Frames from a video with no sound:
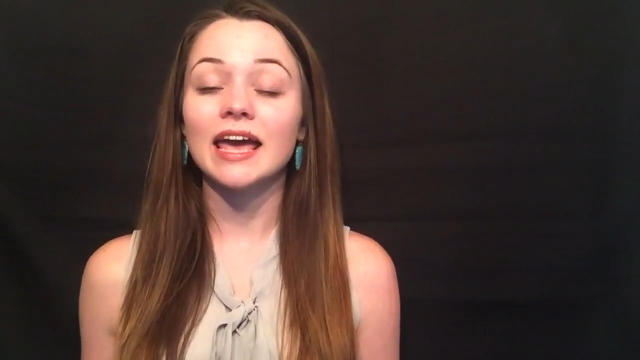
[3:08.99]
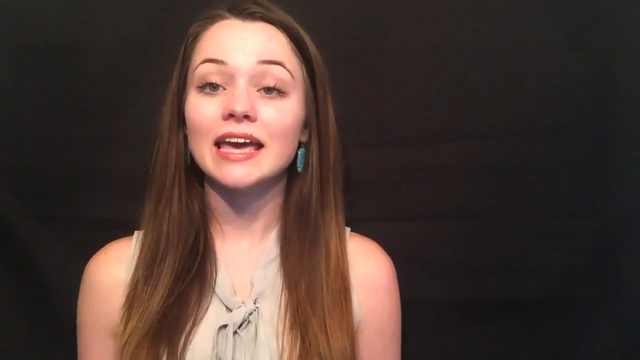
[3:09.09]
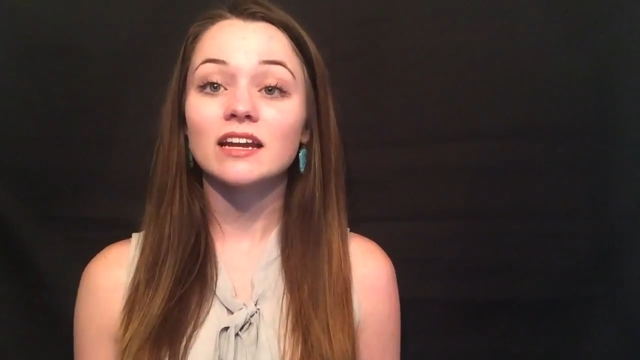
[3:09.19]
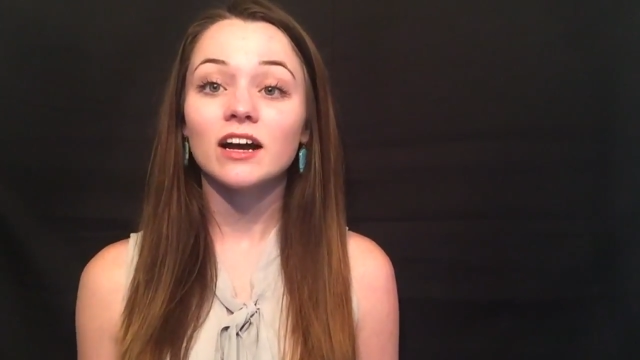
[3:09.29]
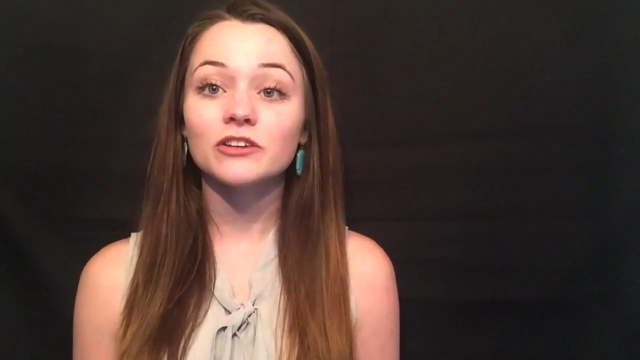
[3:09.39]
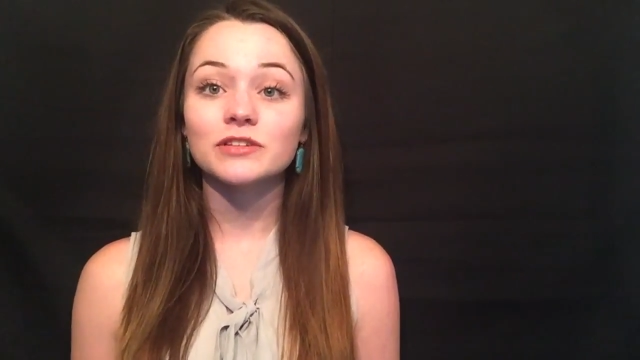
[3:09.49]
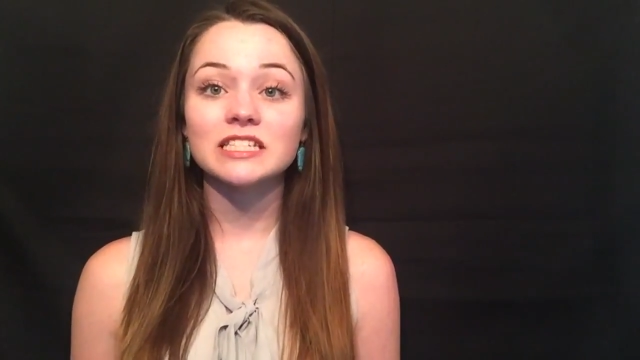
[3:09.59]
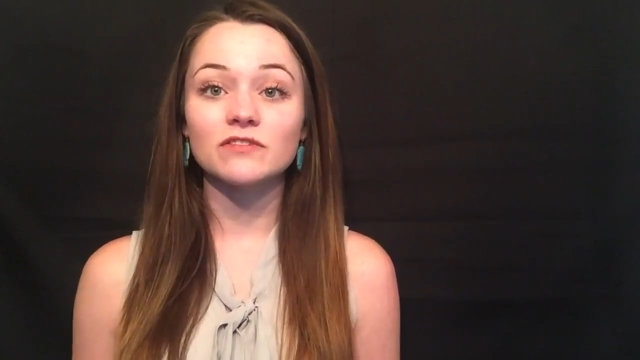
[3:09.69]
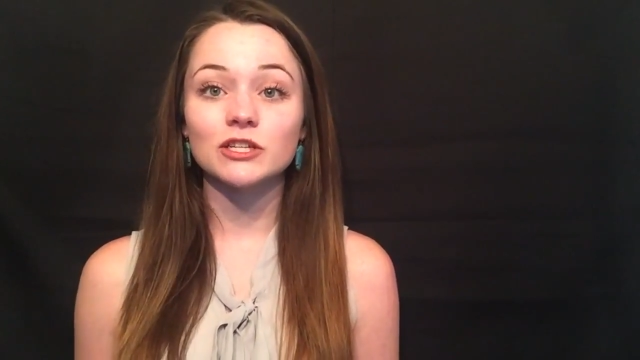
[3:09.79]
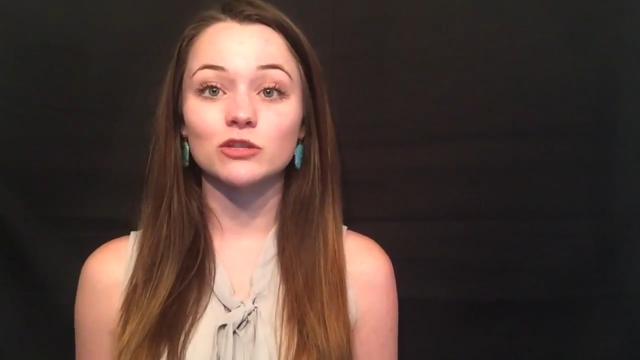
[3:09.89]

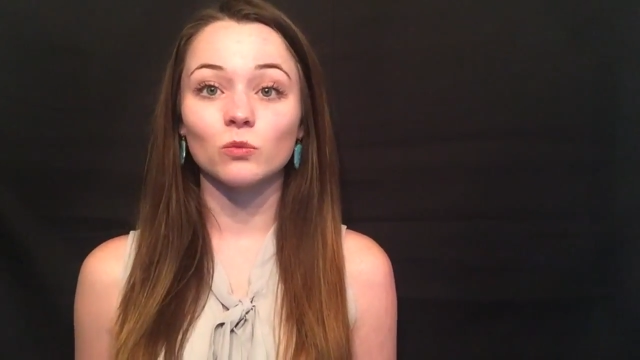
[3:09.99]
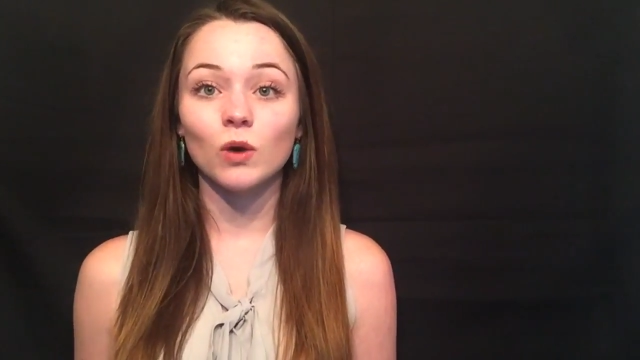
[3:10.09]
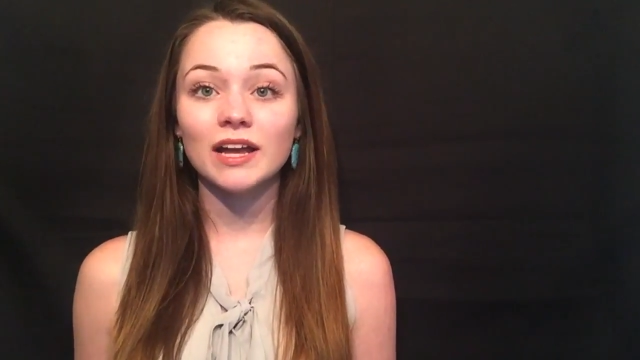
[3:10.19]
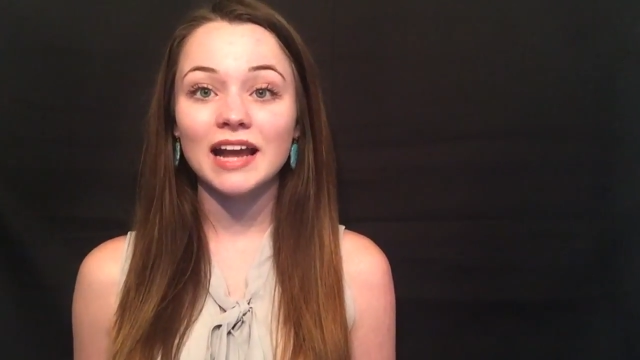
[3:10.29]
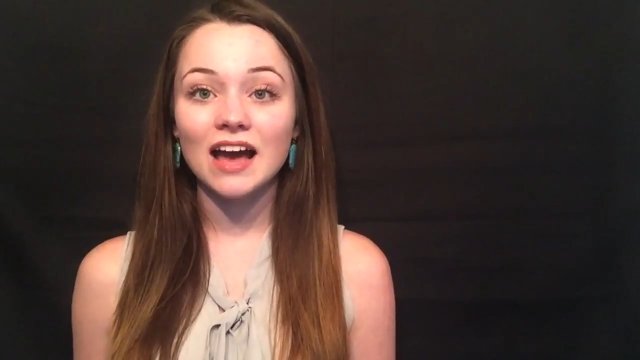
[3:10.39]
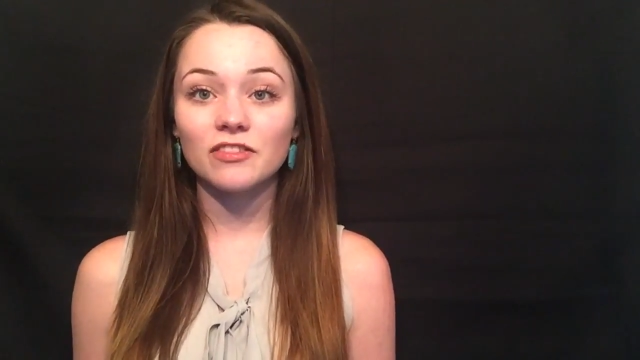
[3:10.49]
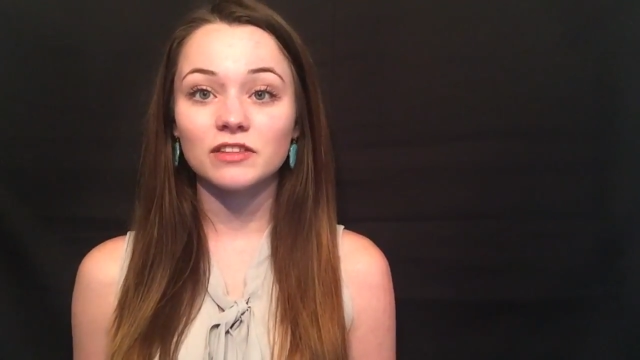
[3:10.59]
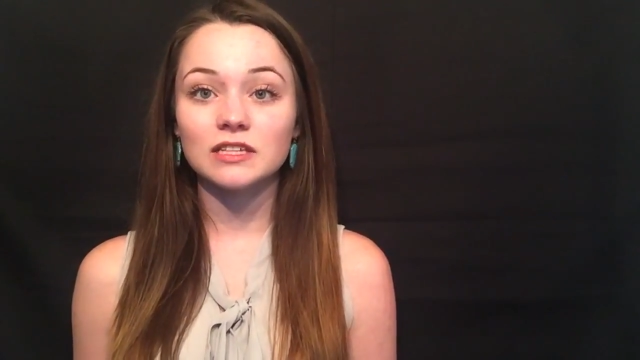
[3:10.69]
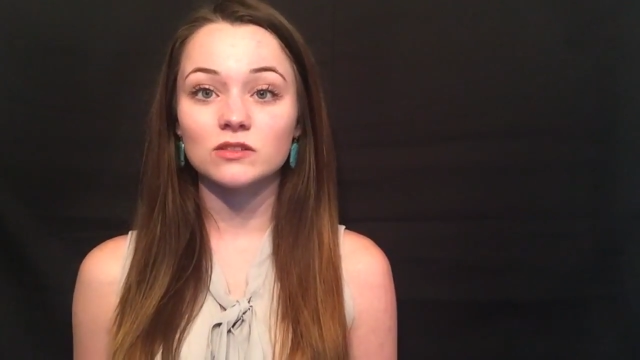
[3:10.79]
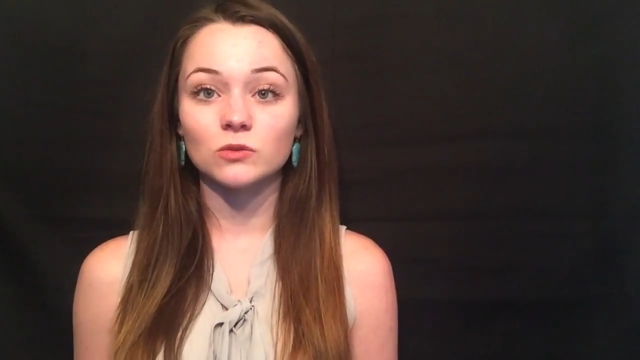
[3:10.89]
800 Division I
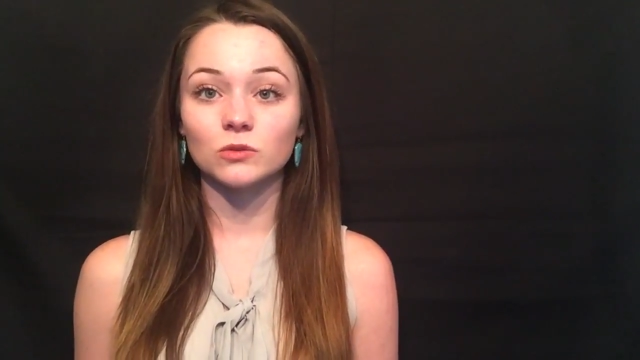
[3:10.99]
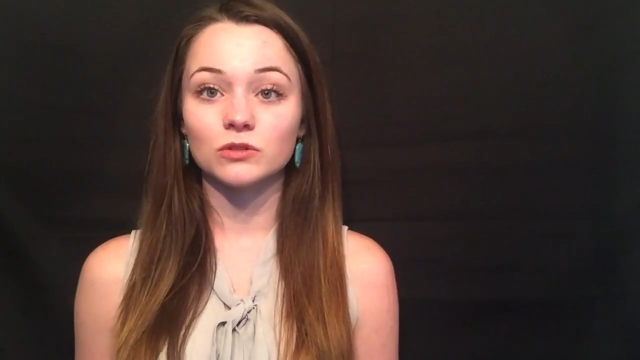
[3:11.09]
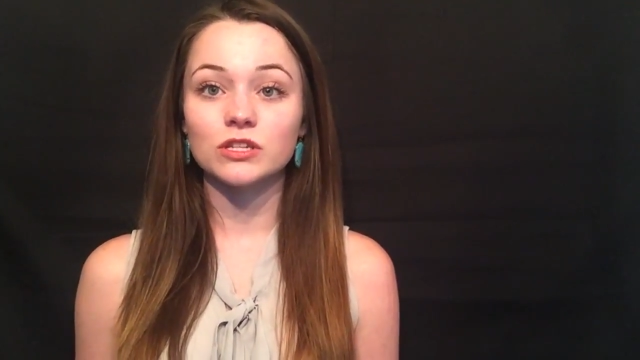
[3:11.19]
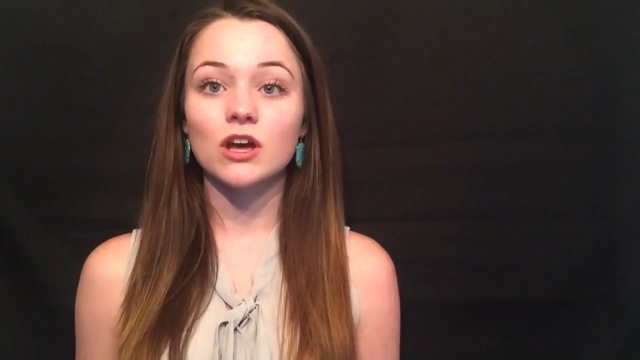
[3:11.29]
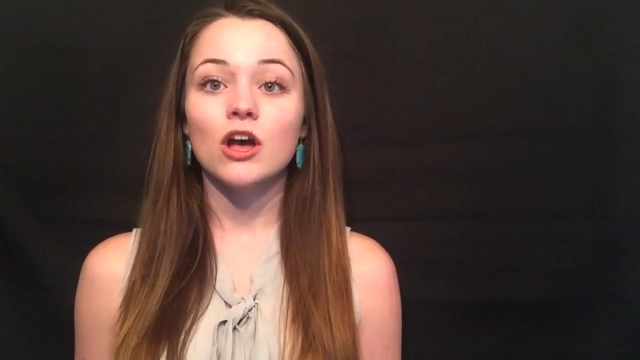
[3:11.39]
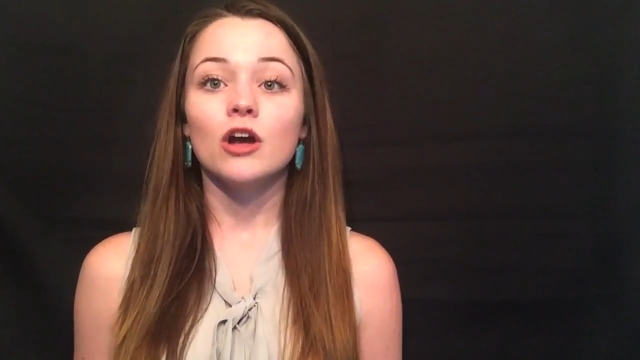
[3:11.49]
athlete schools